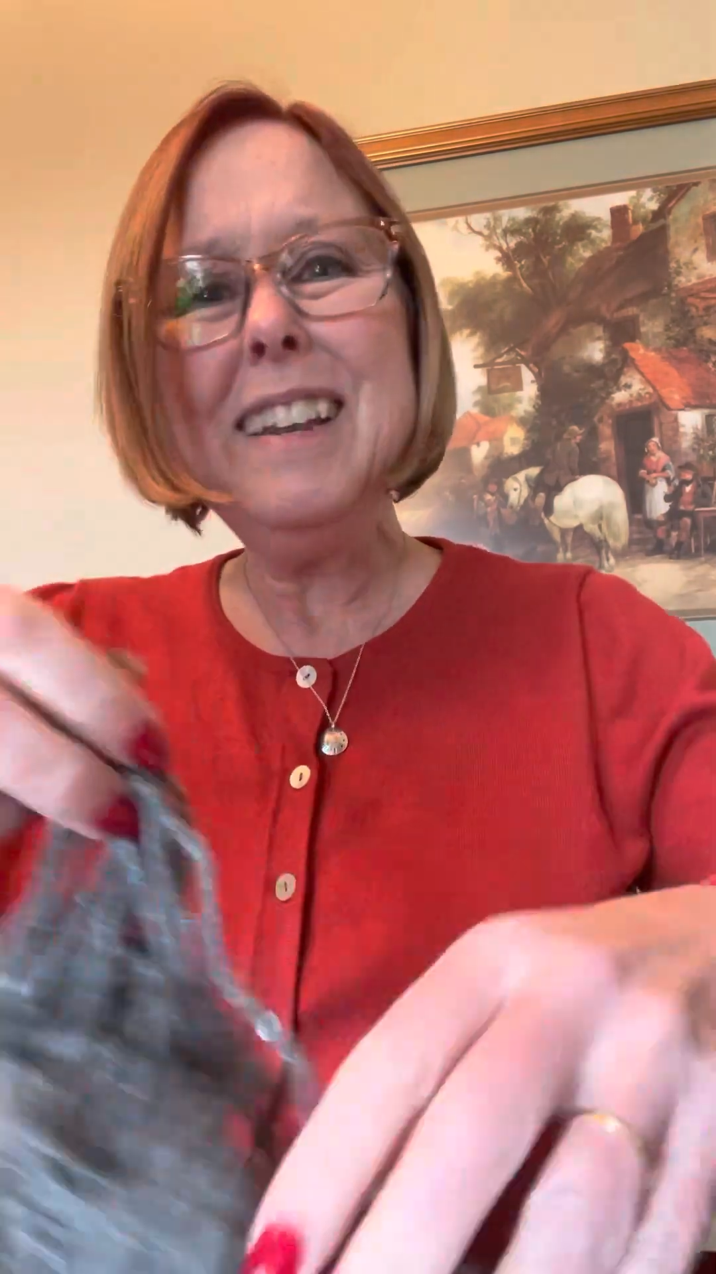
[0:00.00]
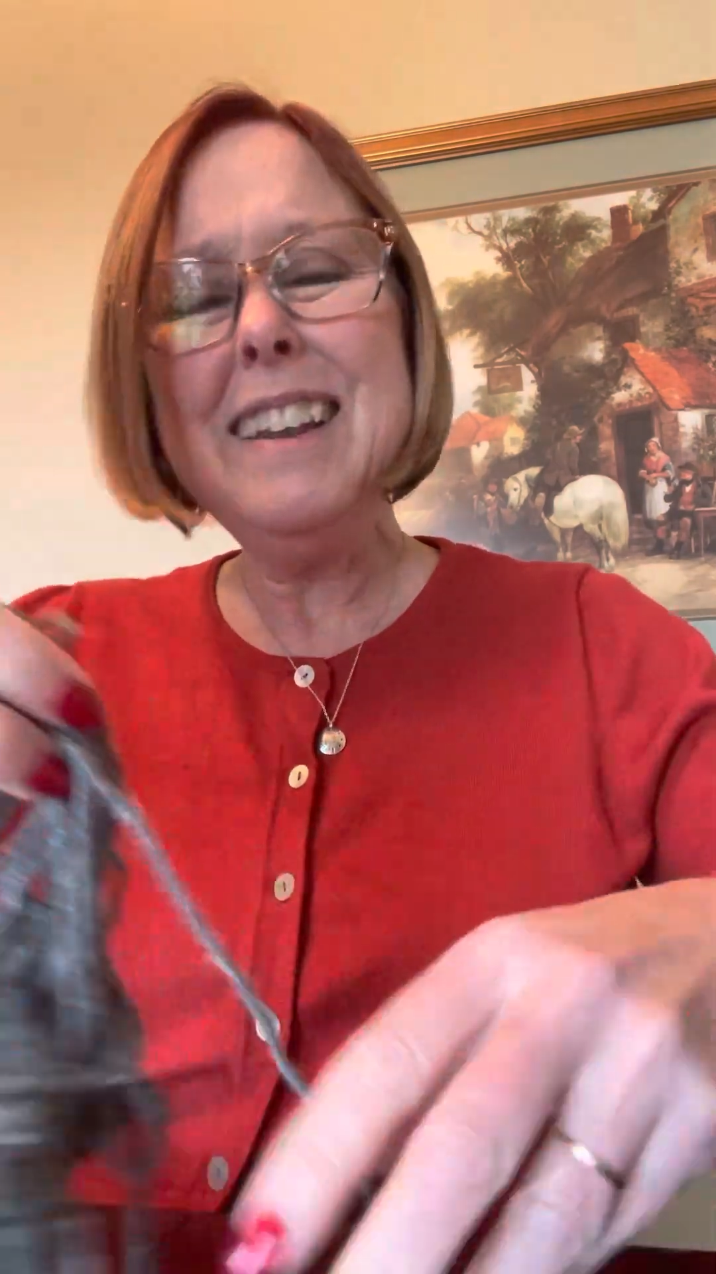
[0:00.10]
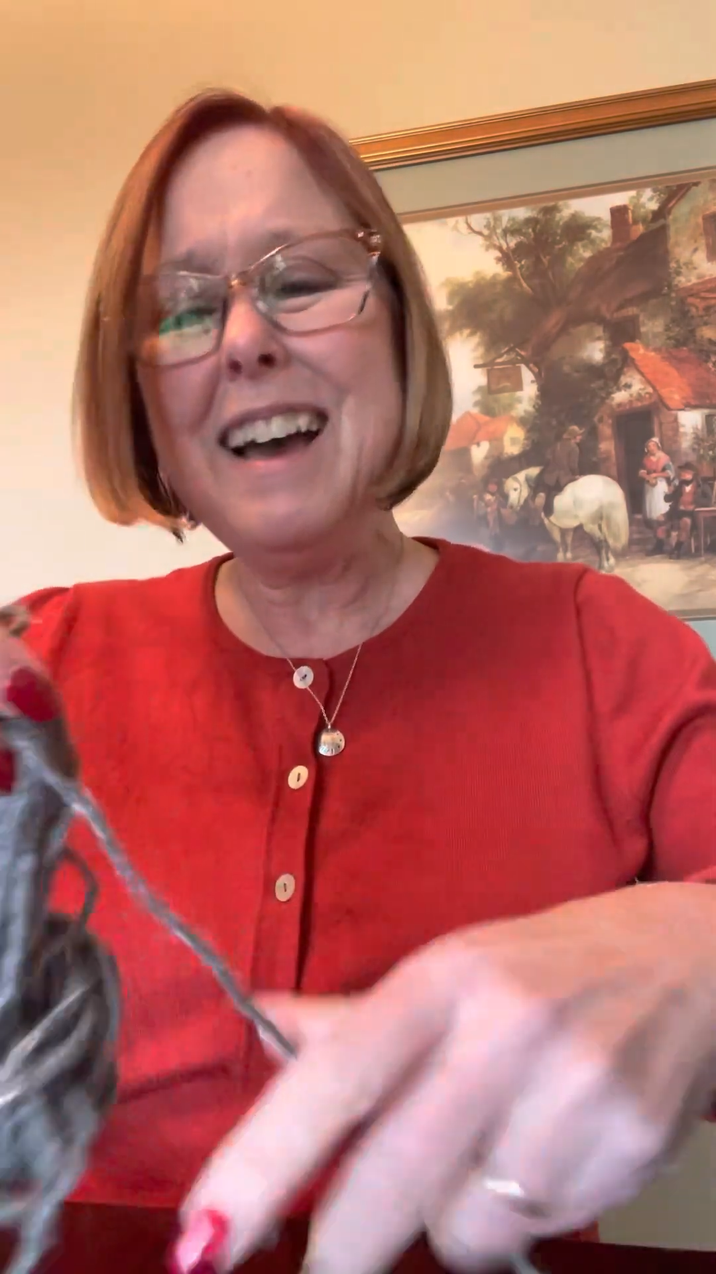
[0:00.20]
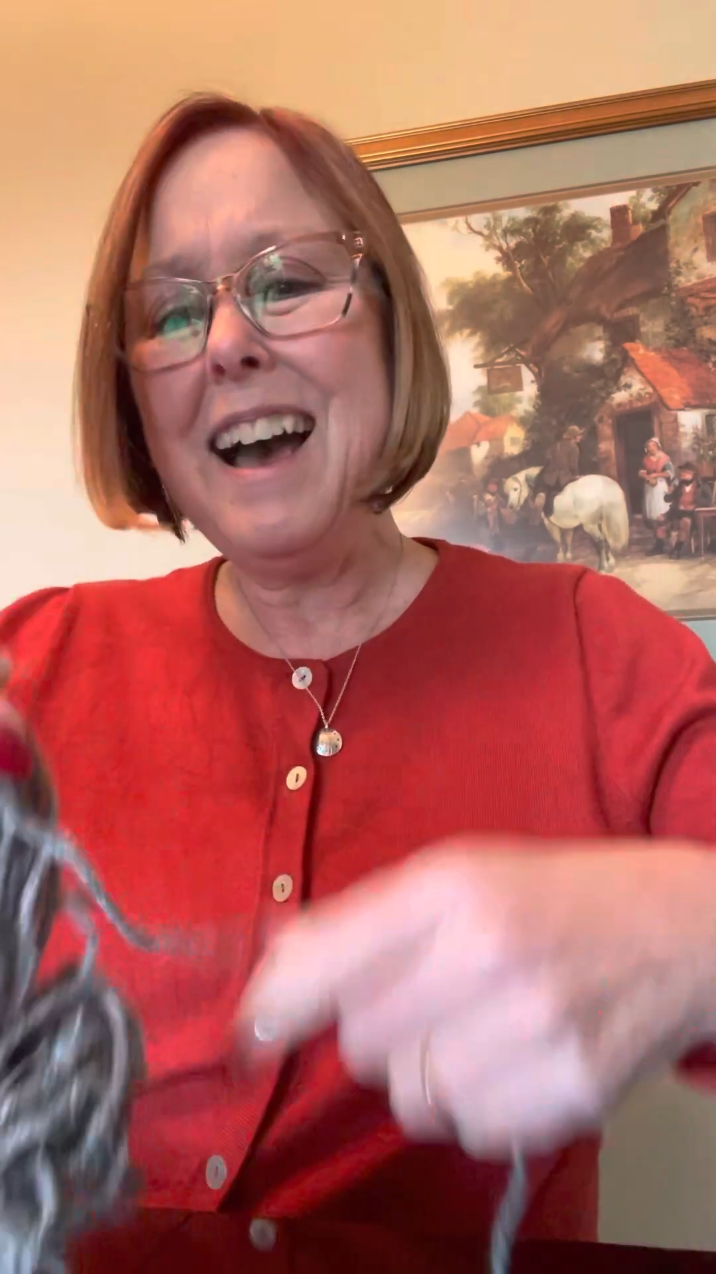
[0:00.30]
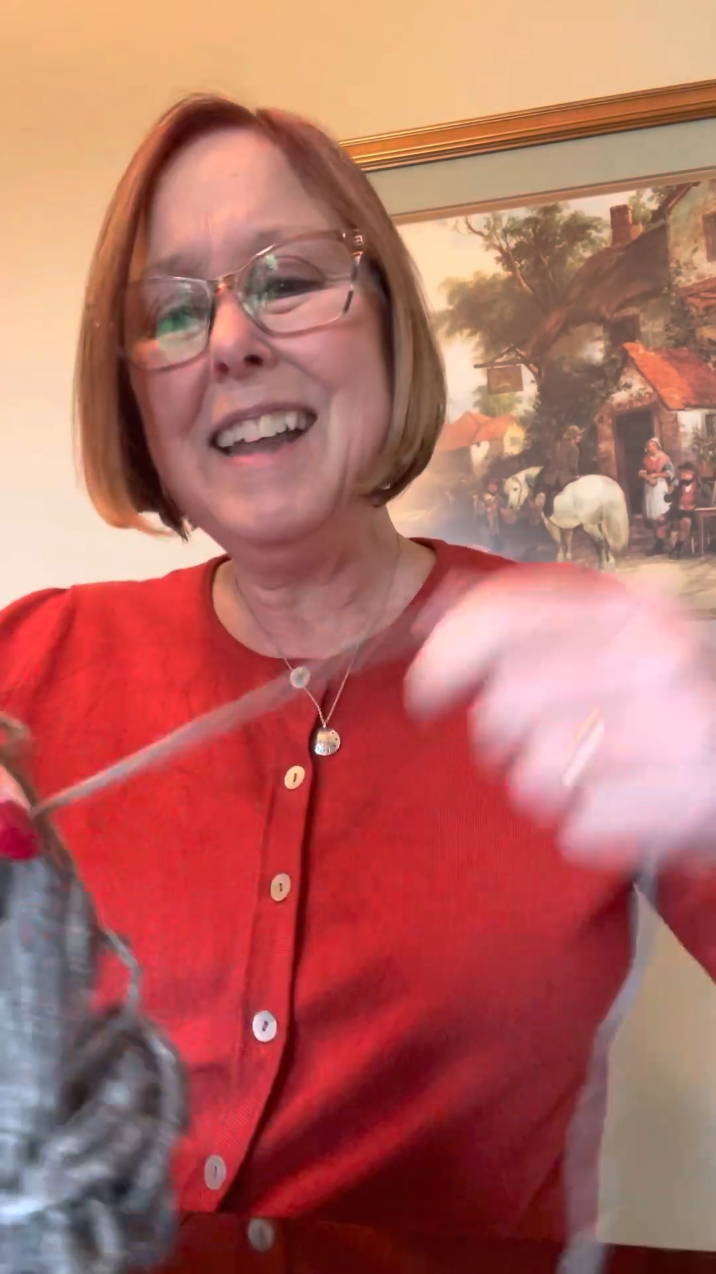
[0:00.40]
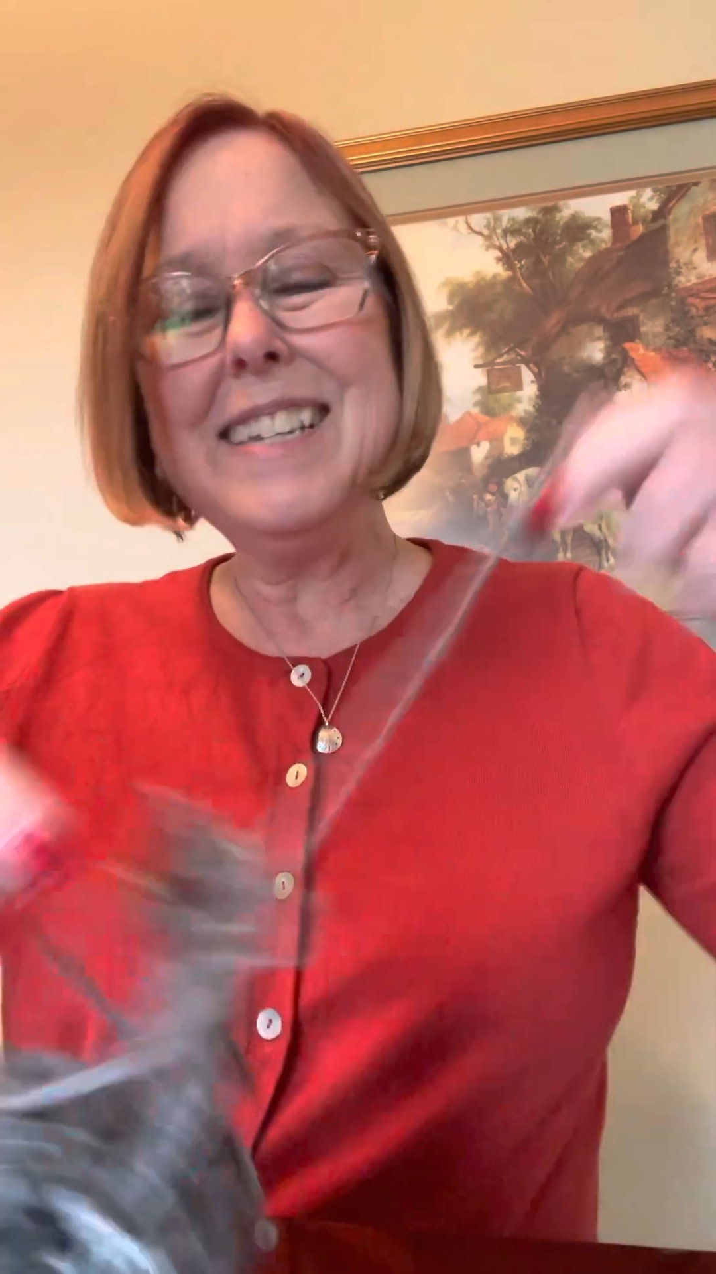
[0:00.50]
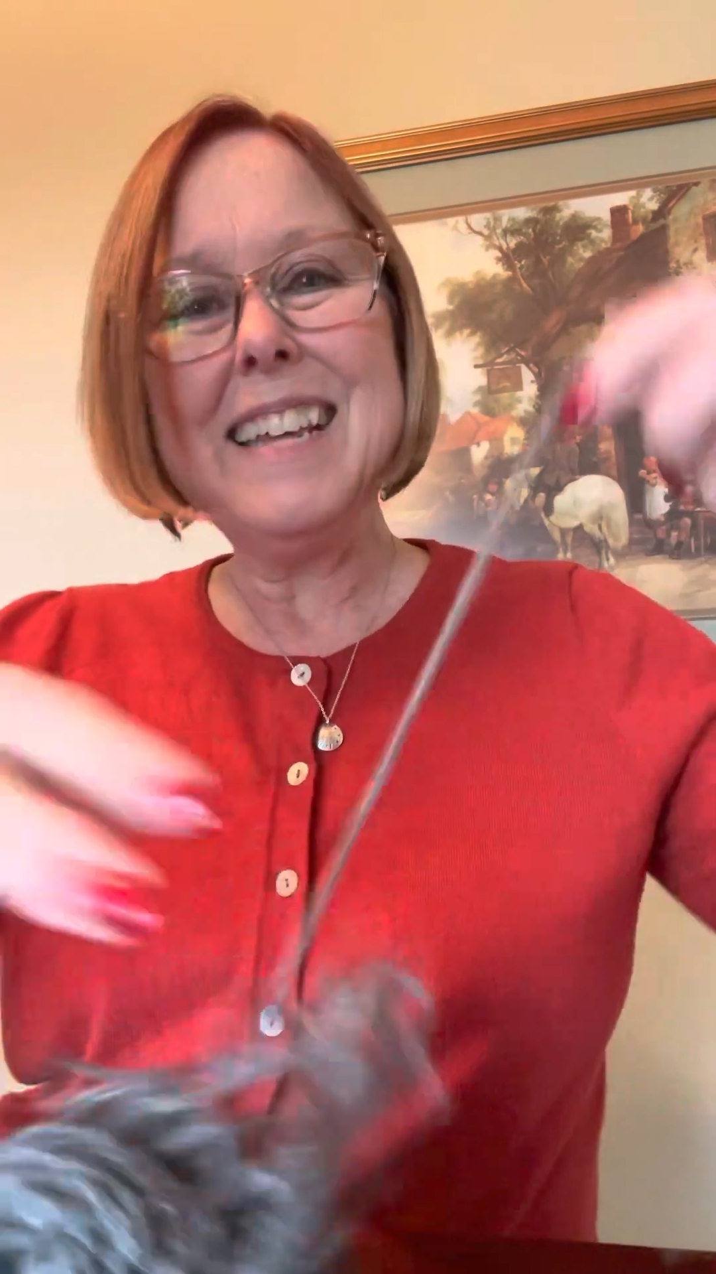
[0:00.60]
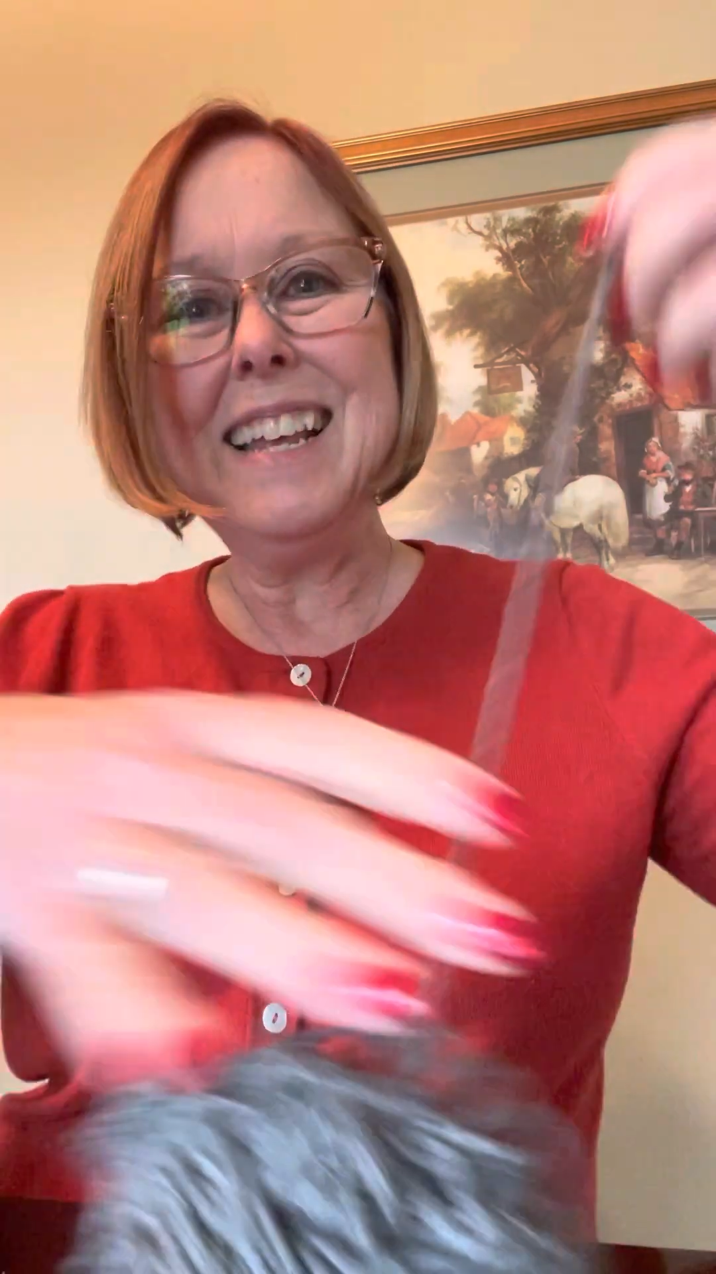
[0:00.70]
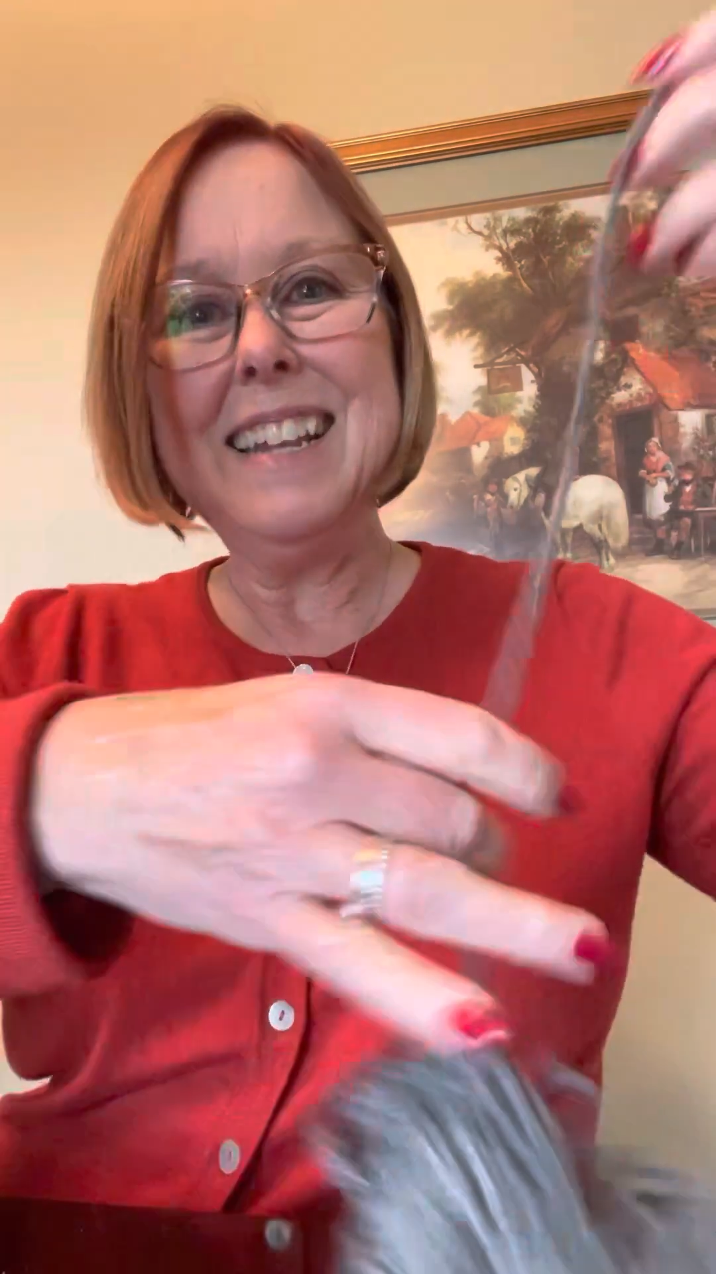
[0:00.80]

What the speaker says: not